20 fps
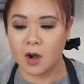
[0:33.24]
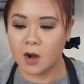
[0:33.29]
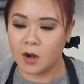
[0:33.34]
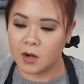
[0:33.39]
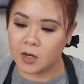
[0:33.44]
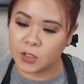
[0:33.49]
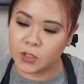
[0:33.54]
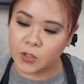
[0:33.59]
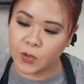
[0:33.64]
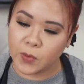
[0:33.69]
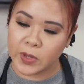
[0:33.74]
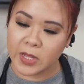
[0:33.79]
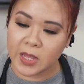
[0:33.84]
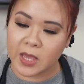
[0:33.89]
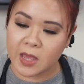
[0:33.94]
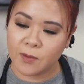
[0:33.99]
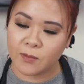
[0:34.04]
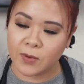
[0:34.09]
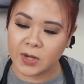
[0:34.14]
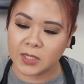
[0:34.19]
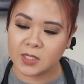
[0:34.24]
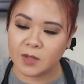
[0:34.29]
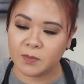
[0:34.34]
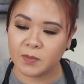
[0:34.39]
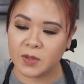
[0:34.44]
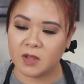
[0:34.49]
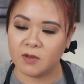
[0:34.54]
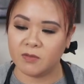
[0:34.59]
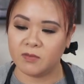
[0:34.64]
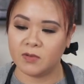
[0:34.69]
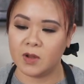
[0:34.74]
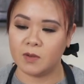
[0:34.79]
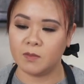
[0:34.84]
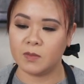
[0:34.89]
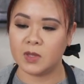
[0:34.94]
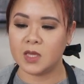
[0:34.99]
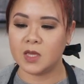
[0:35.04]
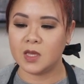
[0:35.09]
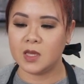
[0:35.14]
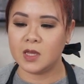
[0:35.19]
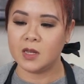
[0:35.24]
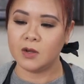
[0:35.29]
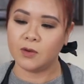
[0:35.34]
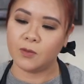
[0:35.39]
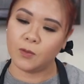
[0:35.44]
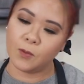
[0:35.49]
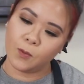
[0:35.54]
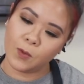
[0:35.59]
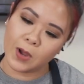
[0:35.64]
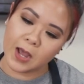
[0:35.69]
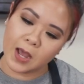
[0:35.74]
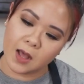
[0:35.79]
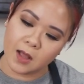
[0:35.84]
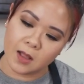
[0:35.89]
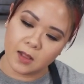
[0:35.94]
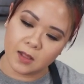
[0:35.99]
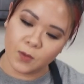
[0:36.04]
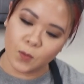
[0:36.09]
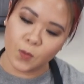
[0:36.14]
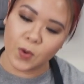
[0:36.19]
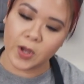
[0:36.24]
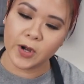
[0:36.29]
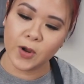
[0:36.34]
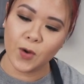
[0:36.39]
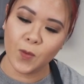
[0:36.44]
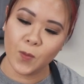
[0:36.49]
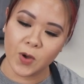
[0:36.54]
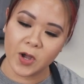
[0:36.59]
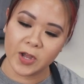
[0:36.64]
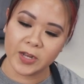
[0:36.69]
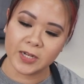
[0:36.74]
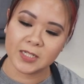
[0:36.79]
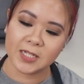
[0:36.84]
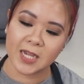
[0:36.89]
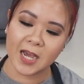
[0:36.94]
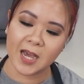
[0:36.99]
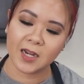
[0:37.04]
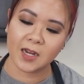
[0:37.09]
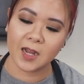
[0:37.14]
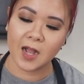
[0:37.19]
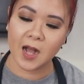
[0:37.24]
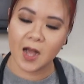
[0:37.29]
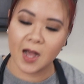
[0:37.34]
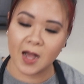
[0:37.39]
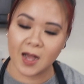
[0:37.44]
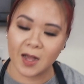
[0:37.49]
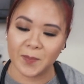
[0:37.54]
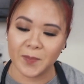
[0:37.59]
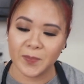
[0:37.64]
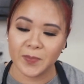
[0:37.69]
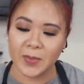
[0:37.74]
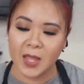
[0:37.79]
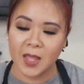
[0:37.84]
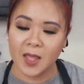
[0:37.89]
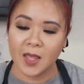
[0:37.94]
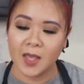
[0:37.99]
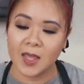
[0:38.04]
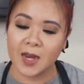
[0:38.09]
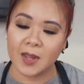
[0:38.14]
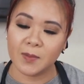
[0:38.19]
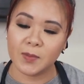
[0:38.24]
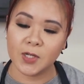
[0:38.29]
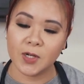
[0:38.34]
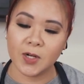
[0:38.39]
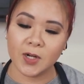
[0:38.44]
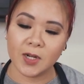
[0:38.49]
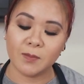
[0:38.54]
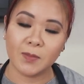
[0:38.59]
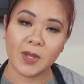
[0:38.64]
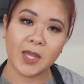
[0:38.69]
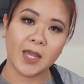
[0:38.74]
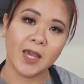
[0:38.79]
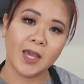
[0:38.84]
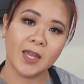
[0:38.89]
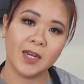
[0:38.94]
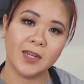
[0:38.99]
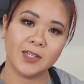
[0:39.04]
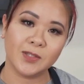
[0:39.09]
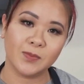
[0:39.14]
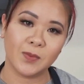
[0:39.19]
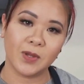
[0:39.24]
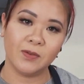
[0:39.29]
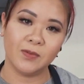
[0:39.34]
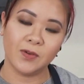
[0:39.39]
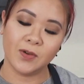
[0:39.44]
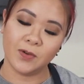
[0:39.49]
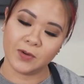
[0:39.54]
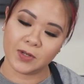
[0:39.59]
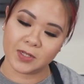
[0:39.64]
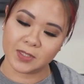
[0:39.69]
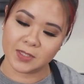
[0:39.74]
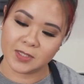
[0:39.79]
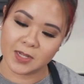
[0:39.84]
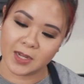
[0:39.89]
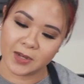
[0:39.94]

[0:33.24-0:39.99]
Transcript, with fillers: are doing a recipe from eatwell101.com and I'm turning my head because my phone is